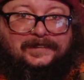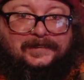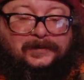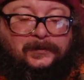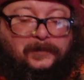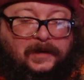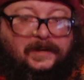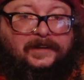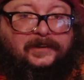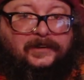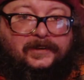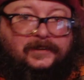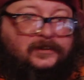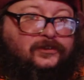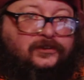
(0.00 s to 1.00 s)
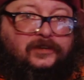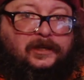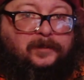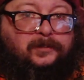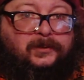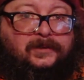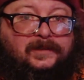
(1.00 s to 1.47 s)
Right here on the ship,
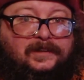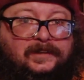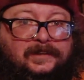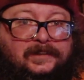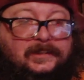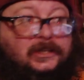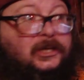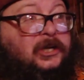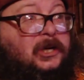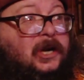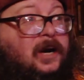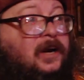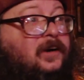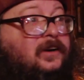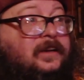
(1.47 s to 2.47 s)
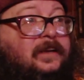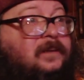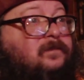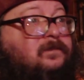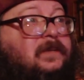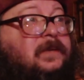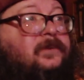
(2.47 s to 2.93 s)
there are a
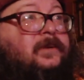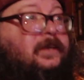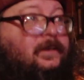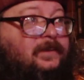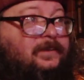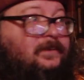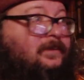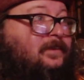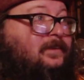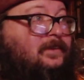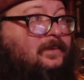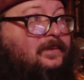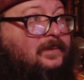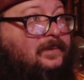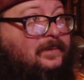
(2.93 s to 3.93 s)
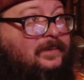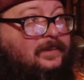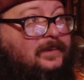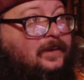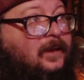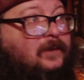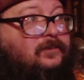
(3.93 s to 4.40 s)
myriad
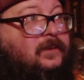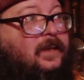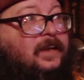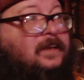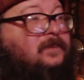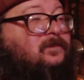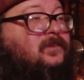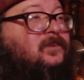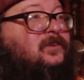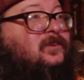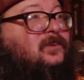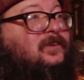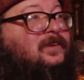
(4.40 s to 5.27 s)
games,